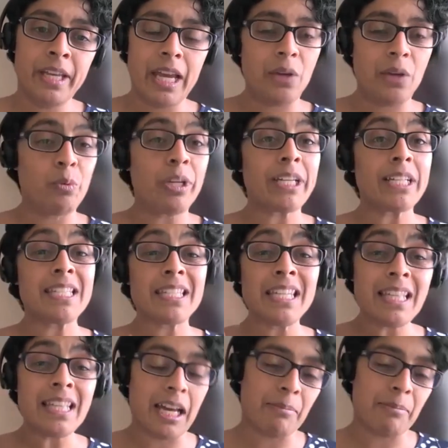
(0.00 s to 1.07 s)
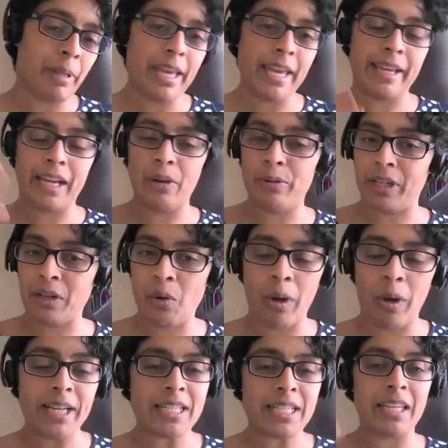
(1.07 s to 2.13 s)
And we can see that playing out in
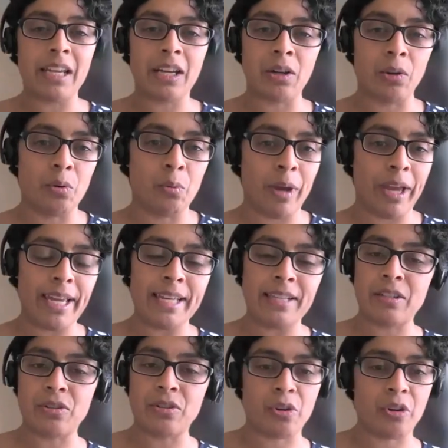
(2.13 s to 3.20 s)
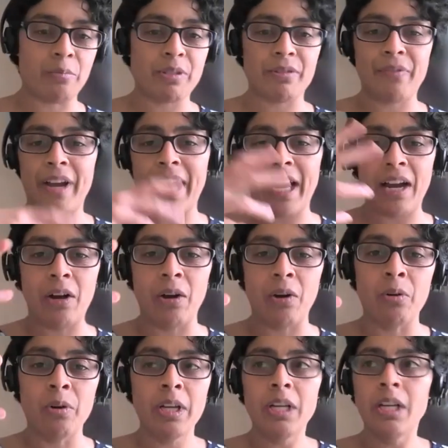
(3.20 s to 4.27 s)
quite cynical ways in terms of
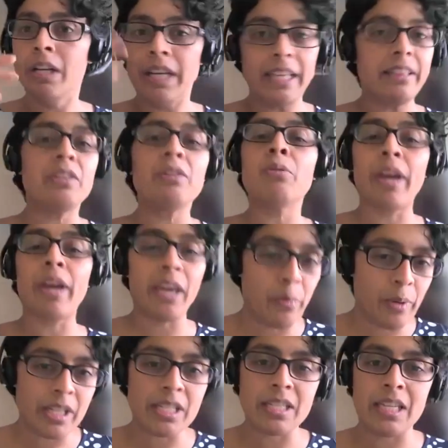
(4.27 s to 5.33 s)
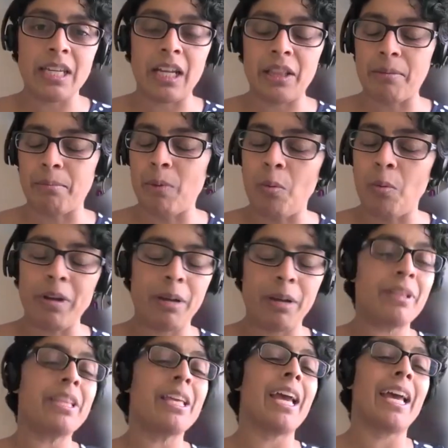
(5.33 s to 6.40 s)
how in the UK, we can see it at the moment. I
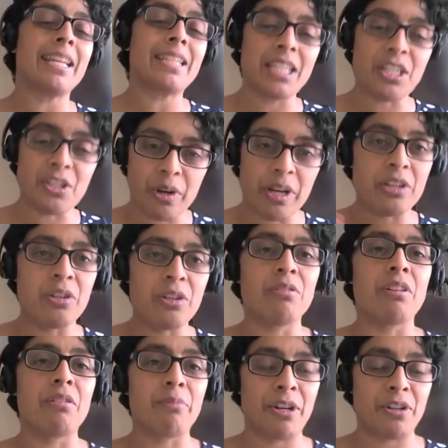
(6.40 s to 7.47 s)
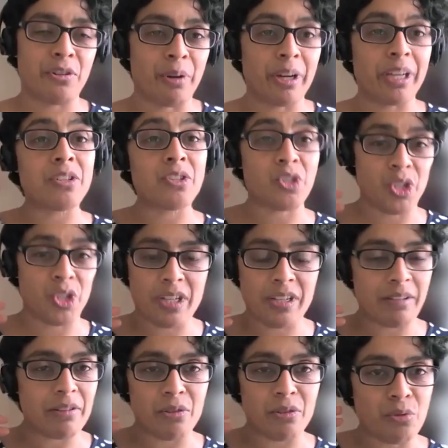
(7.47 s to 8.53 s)
mean, the anti-trade union rhetoric is just
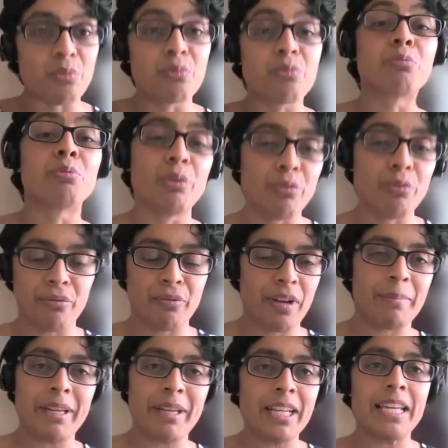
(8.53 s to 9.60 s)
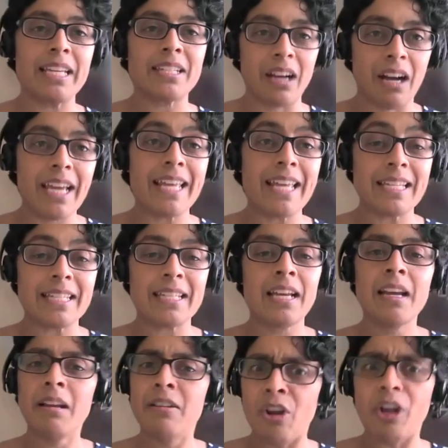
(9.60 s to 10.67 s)
through the roof. I mean, it is
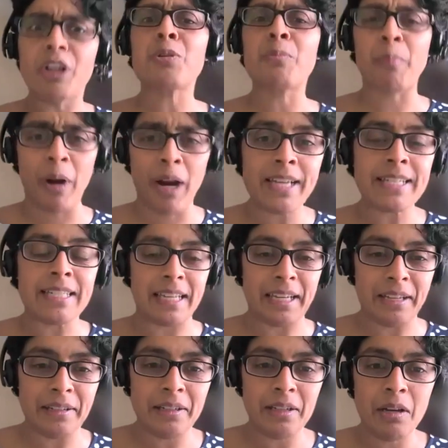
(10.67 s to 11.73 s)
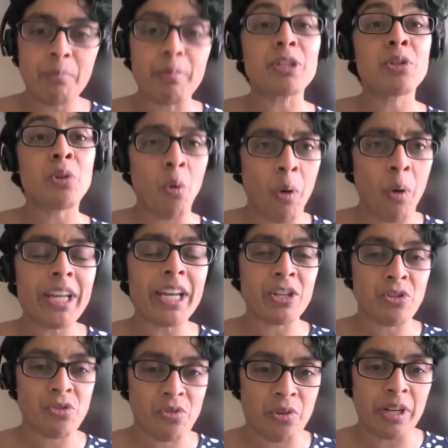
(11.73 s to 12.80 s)
not surprising, but it's quite
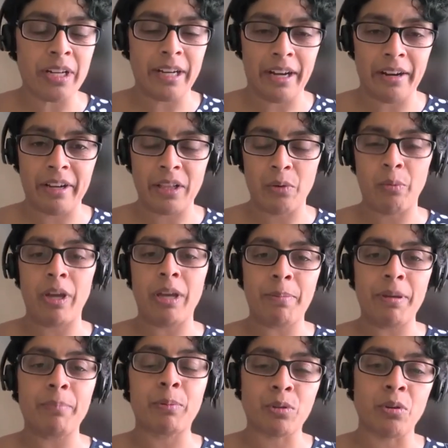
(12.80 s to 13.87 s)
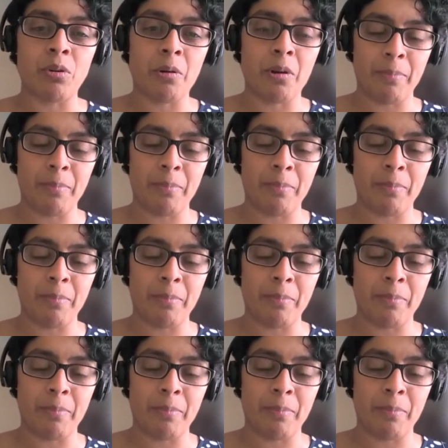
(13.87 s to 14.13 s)
extraordinary the way people talk